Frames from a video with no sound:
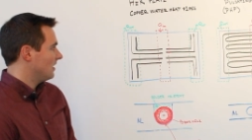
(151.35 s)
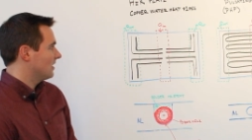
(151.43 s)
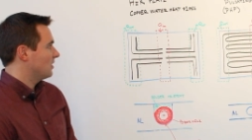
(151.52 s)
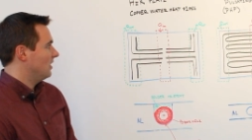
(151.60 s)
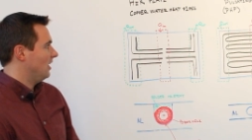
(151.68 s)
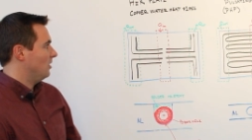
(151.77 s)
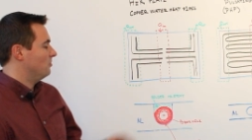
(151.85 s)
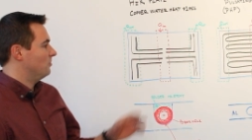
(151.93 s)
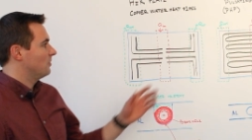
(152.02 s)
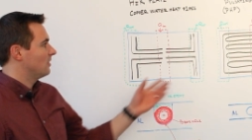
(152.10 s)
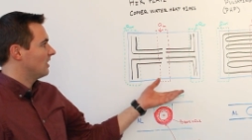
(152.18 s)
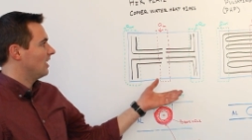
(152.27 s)
Um,
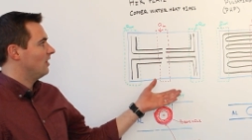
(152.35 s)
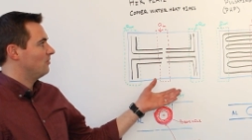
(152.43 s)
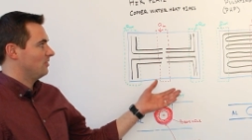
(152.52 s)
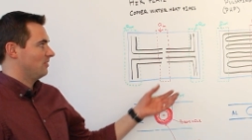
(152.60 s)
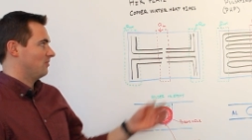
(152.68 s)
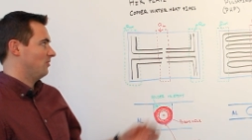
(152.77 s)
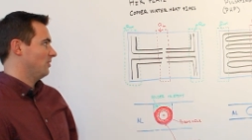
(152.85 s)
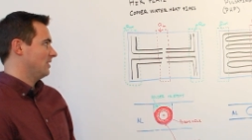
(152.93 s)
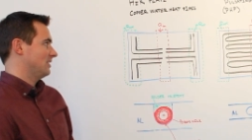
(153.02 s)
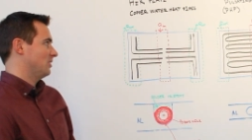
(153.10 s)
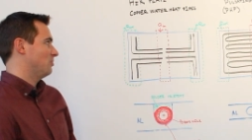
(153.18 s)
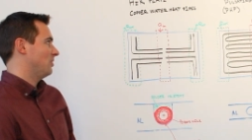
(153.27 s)
if we focus
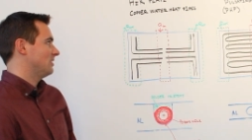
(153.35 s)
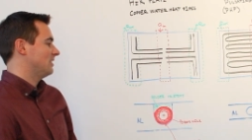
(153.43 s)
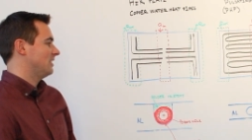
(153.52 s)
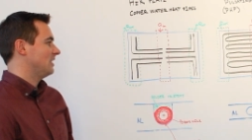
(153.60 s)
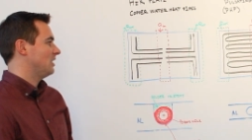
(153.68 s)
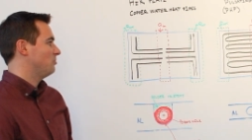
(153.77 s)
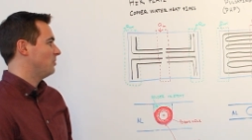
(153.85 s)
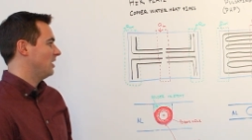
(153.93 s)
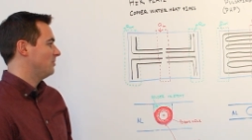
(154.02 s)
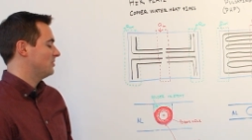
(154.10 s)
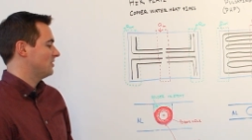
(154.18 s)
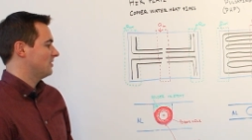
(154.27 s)
on pulsating heat
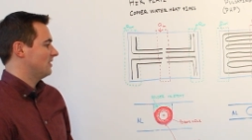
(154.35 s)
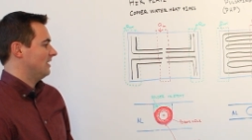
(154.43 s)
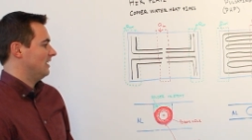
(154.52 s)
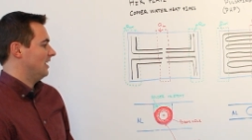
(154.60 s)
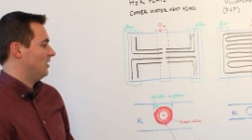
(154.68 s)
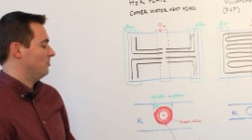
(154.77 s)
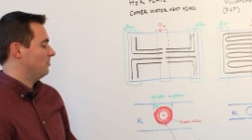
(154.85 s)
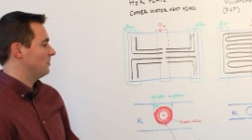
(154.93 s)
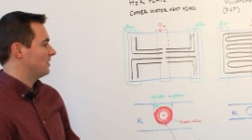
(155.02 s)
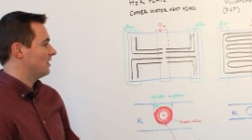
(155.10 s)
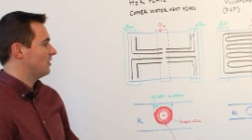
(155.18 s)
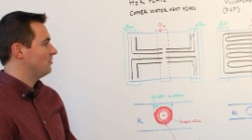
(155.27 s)
pipes, um,
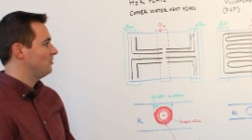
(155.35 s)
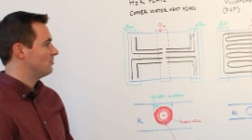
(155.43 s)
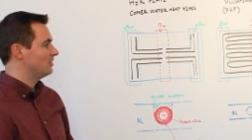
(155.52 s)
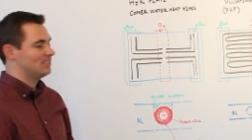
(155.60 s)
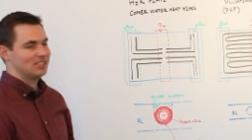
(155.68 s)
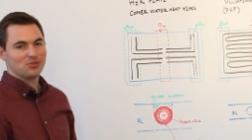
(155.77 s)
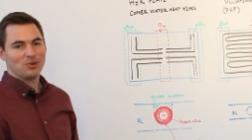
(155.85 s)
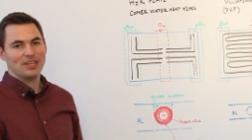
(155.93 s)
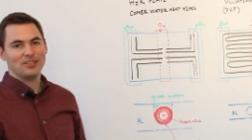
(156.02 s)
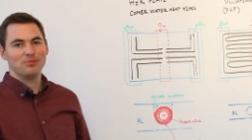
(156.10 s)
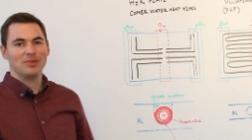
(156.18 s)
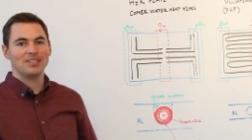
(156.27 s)
there are a few reasons why you
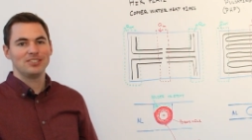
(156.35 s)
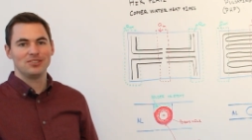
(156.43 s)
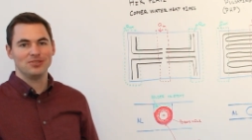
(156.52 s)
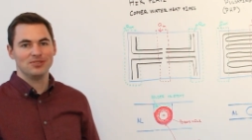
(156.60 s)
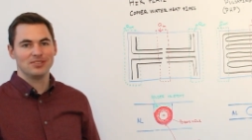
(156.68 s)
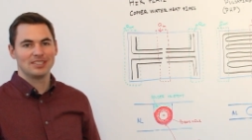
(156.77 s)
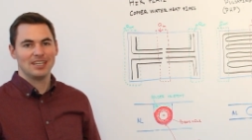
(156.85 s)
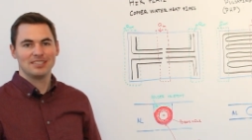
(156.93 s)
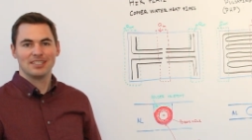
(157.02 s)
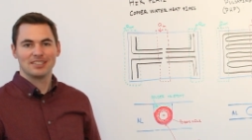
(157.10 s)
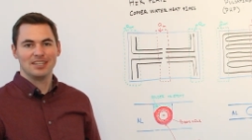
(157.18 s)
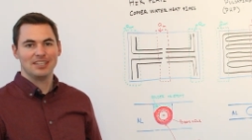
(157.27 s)
may choose that
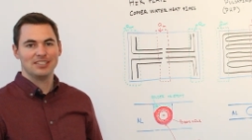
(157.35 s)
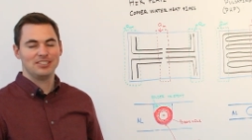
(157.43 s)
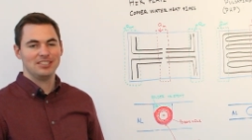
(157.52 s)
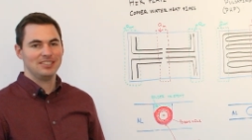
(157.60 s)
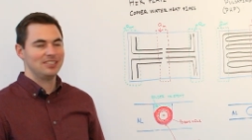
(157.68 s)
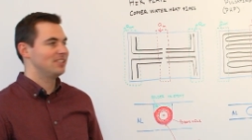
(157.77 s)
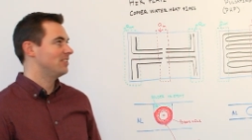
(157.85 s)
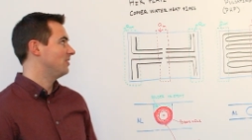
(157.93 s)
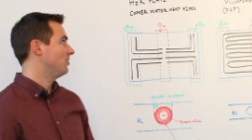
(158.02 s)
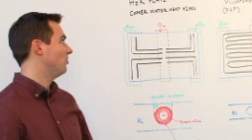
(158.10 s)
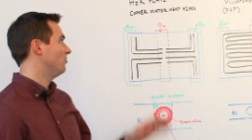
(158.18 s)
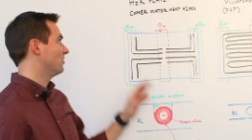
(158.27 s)
technology
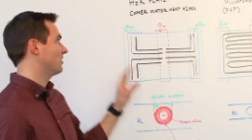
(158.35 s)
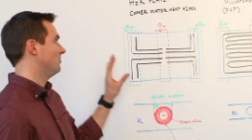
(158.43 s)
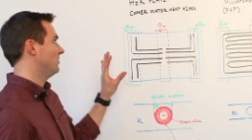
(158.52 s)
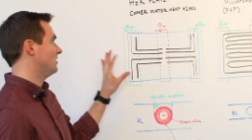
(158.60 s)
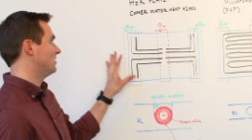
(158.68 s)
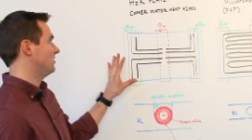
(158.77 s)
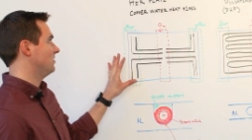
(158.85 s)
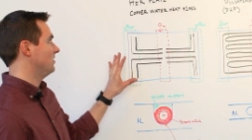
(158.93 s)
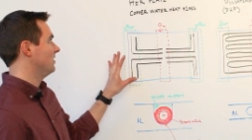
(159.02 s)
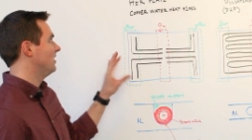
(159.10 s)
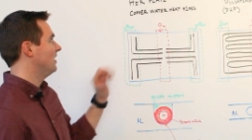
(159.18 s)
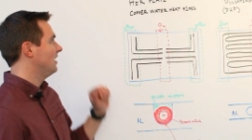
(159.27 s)
over conventional
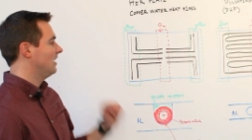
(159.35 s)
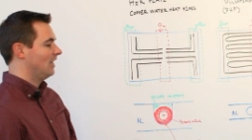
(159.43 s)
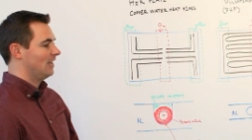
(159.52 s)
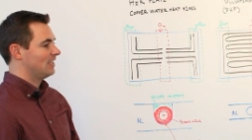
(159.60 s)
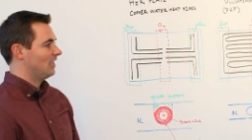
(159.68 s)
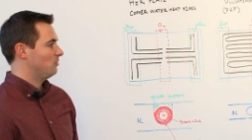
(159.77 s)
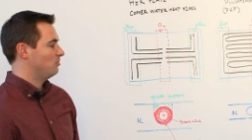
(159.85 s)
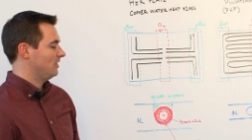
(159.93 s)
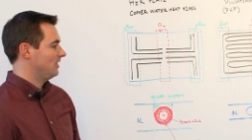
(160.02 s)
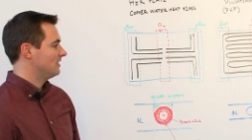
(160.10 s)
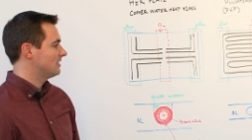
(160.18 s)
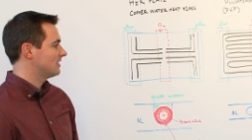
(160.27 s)
HiK
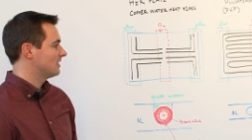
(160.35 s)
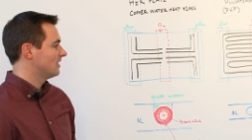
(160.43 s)
plates.